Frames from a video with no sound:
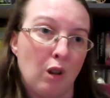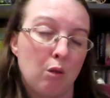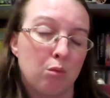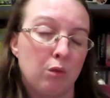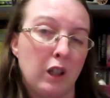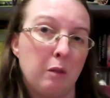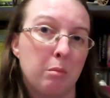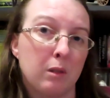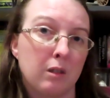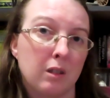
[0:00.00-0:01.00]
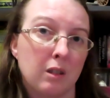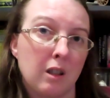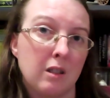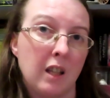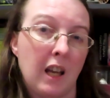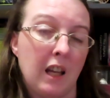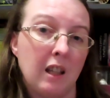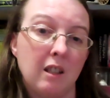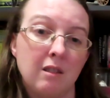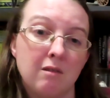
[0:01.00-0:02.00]
read a book a
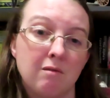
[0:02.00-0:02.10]
day